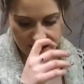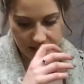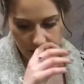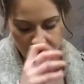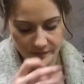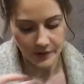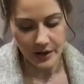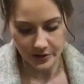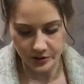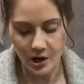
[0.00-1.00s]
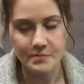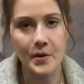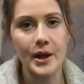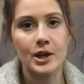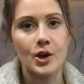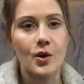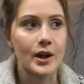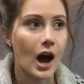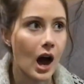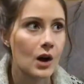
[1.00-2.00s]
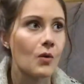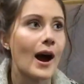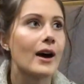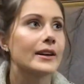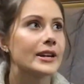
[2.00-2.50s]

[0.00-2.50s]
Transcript: So there's no point in going hog wild.